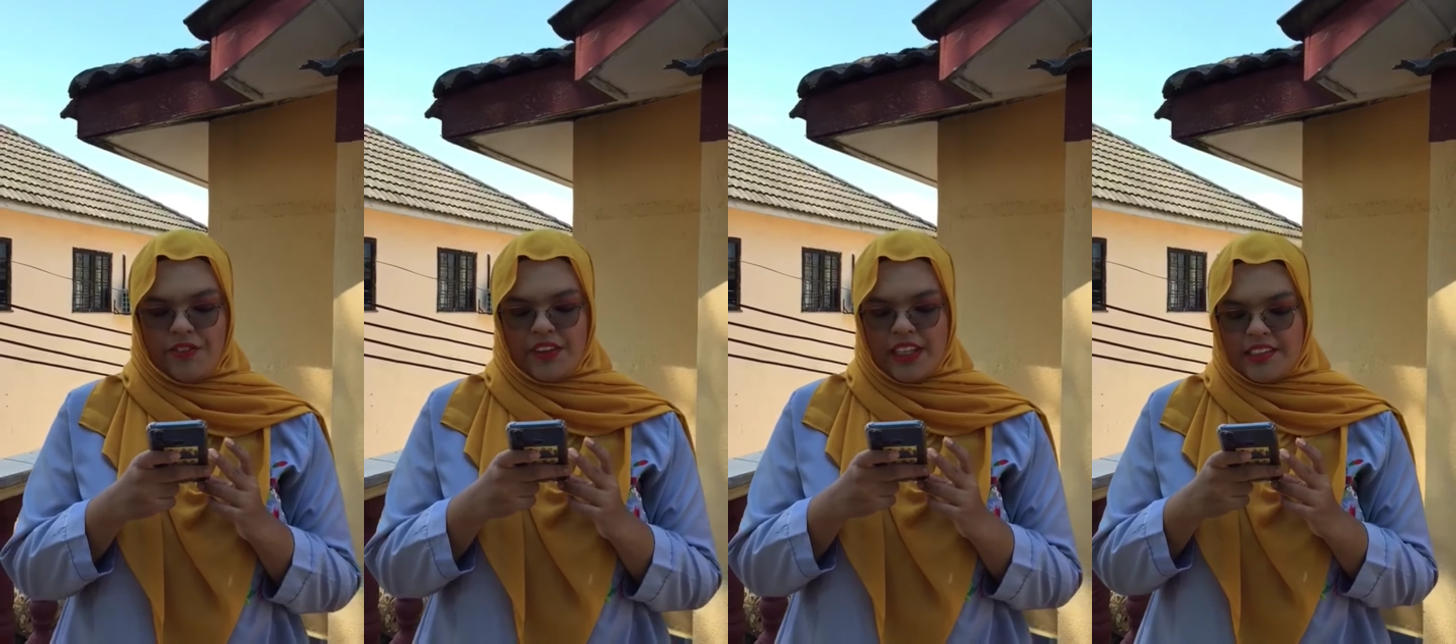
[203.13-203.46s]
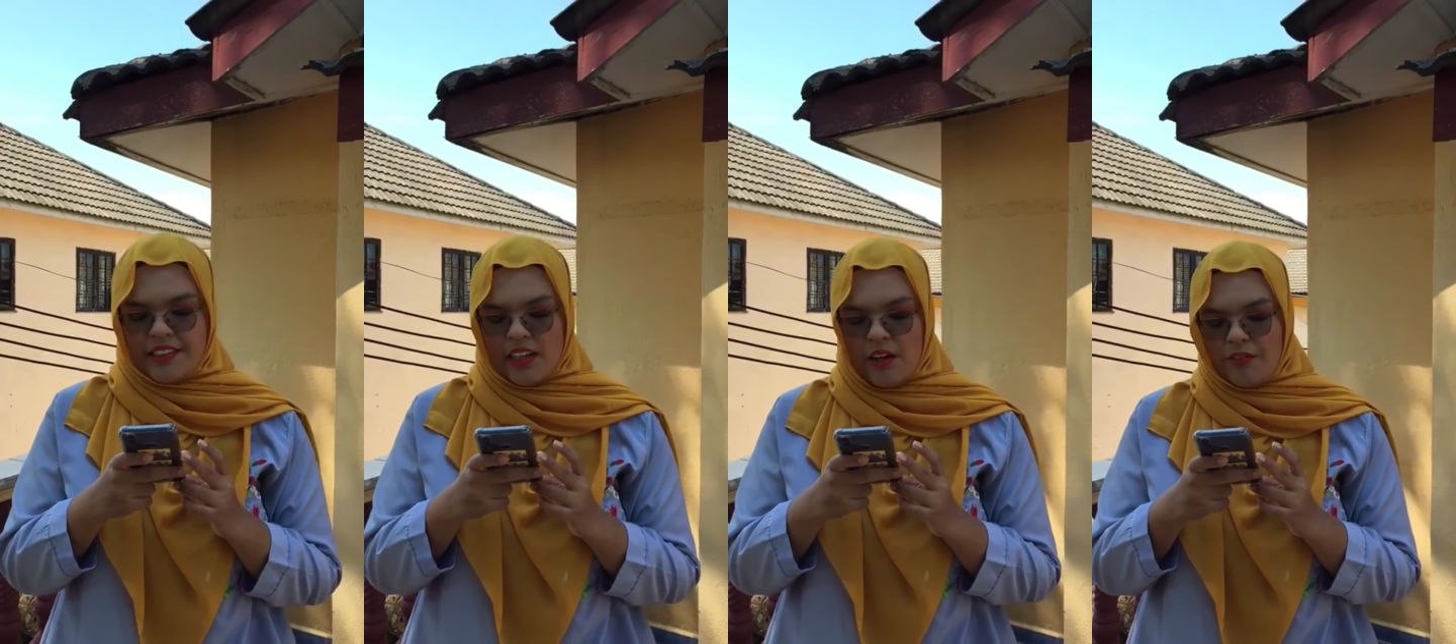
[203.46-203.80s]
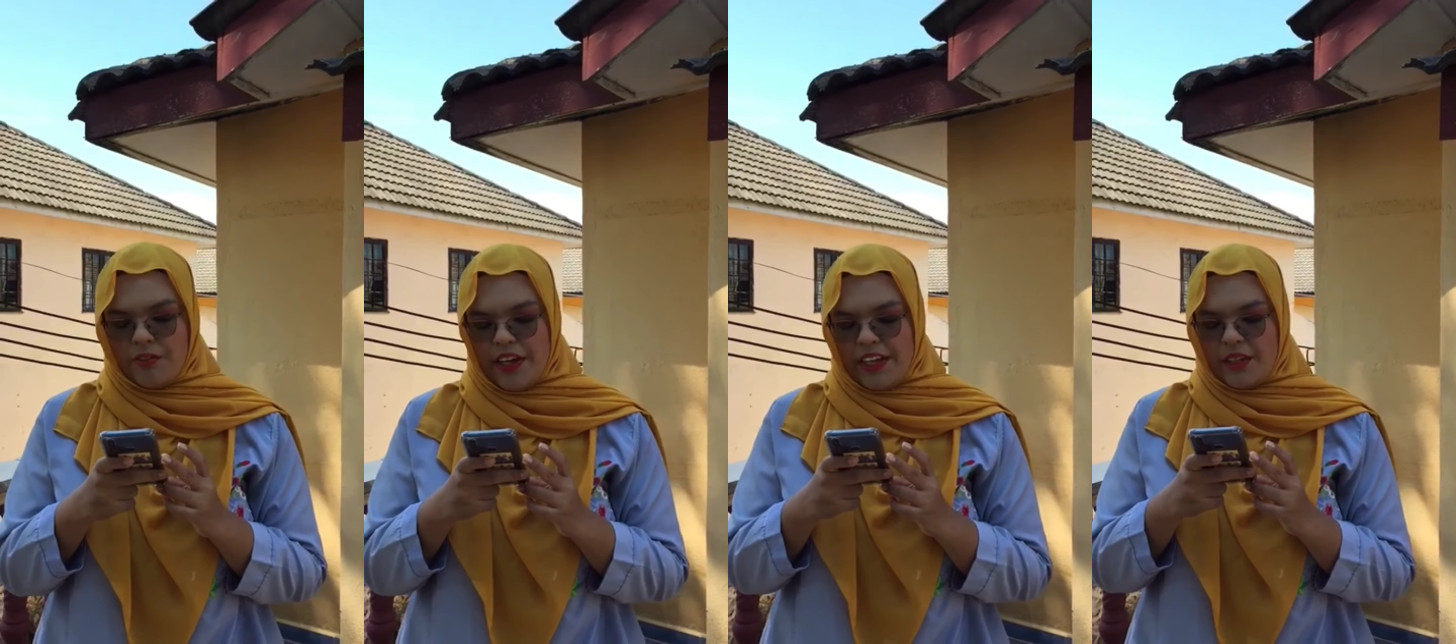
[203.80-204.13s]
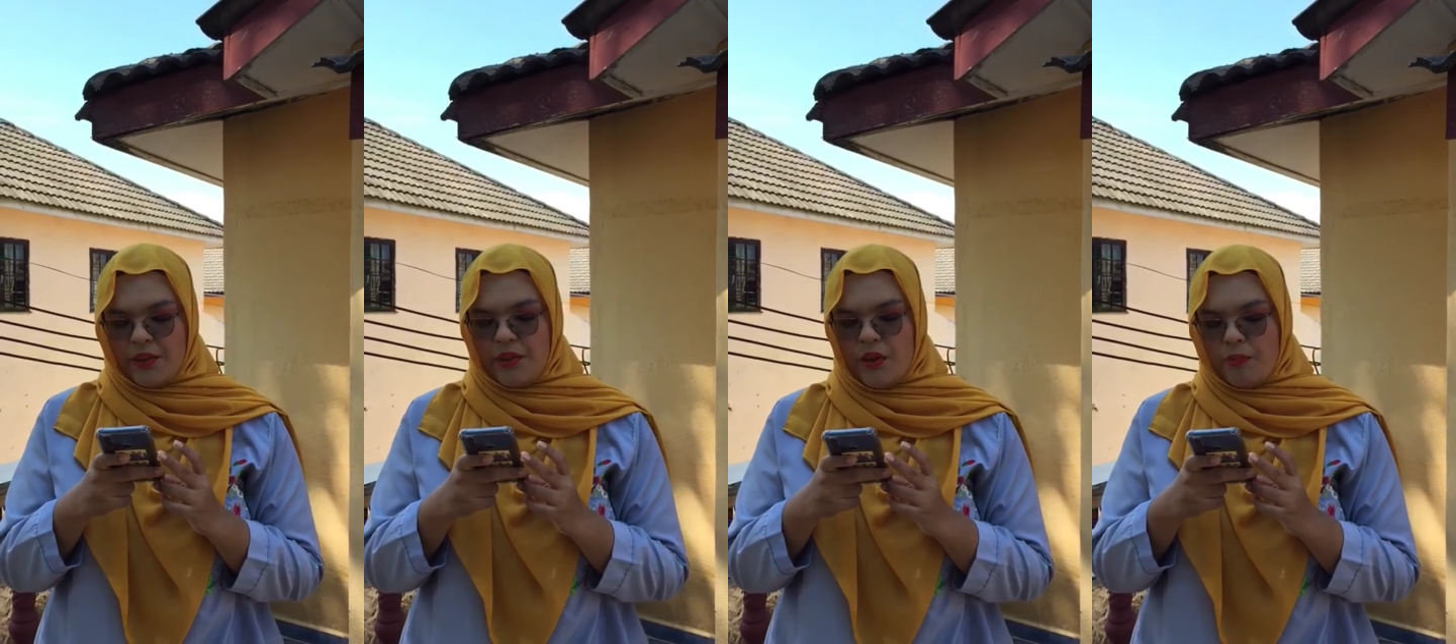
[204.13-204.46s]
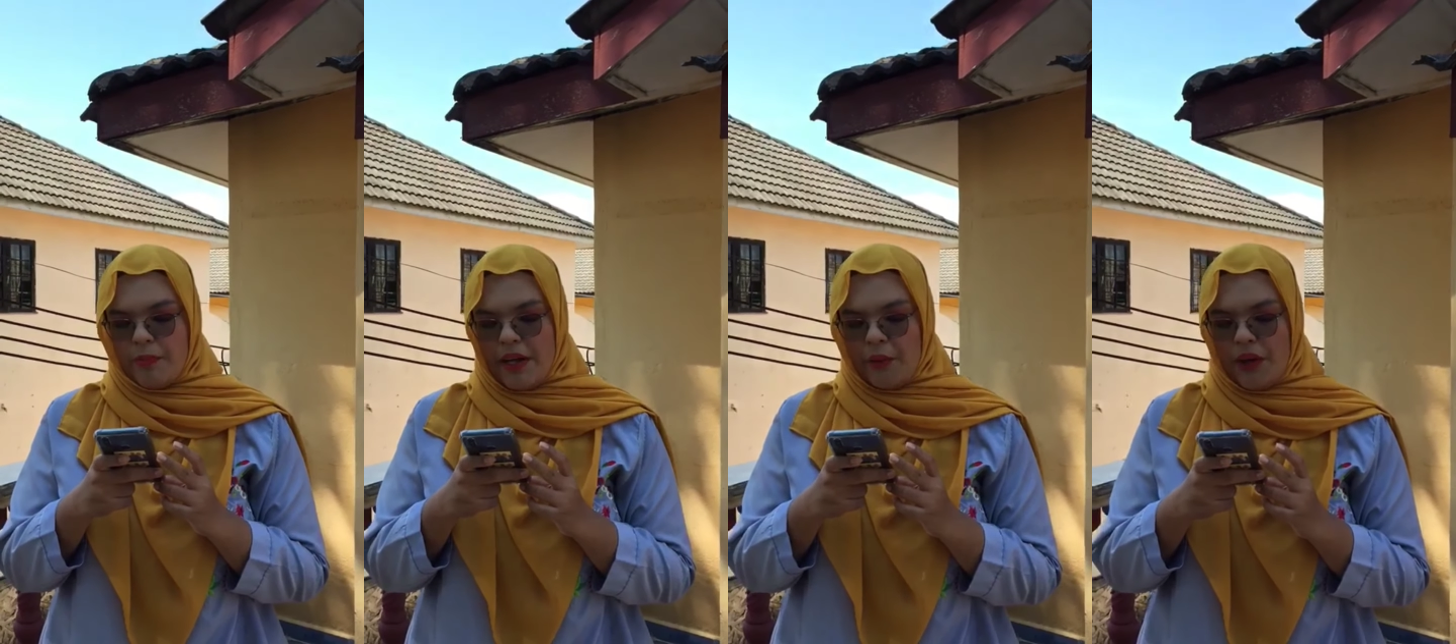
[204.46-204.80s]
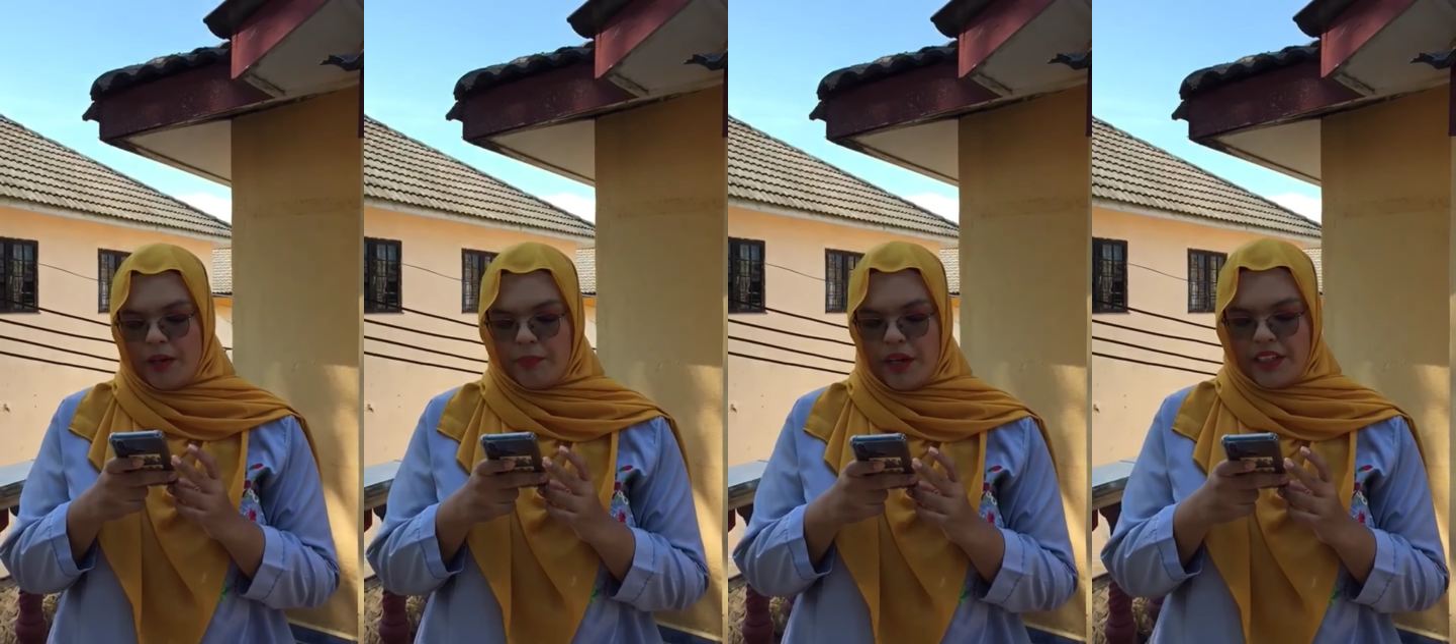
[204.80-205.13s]
things of value by
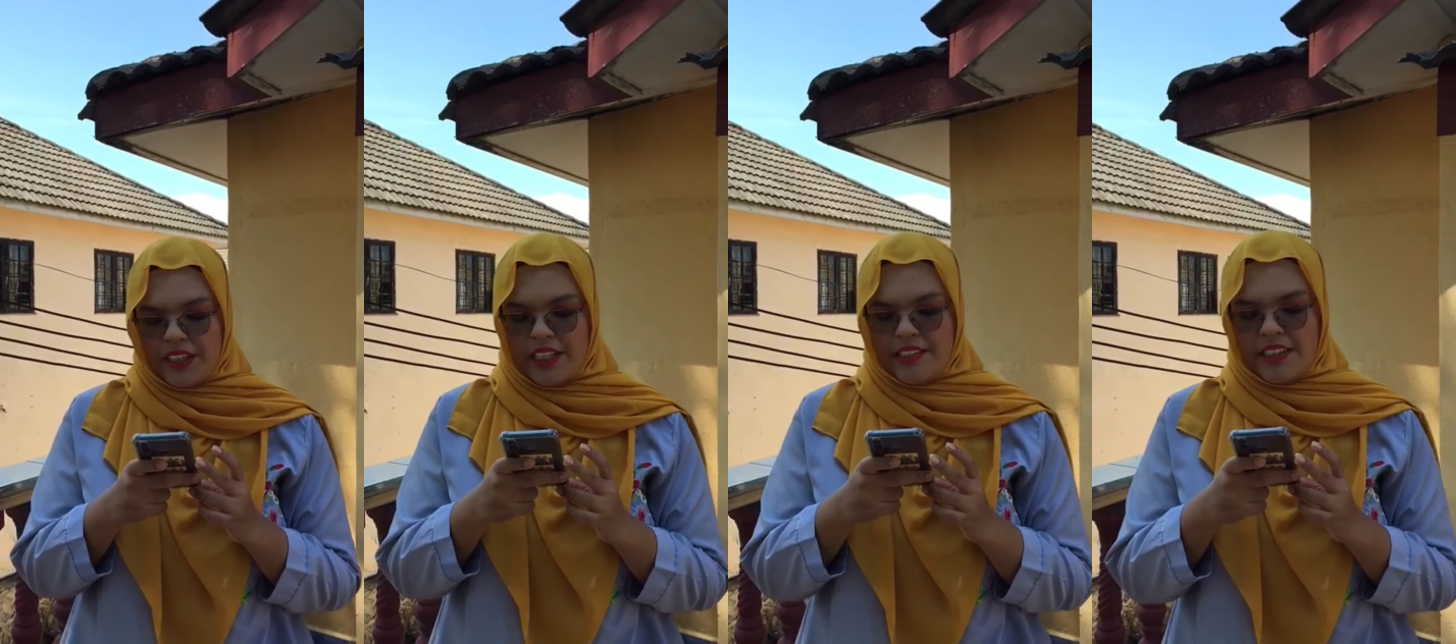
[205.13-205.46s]
one party,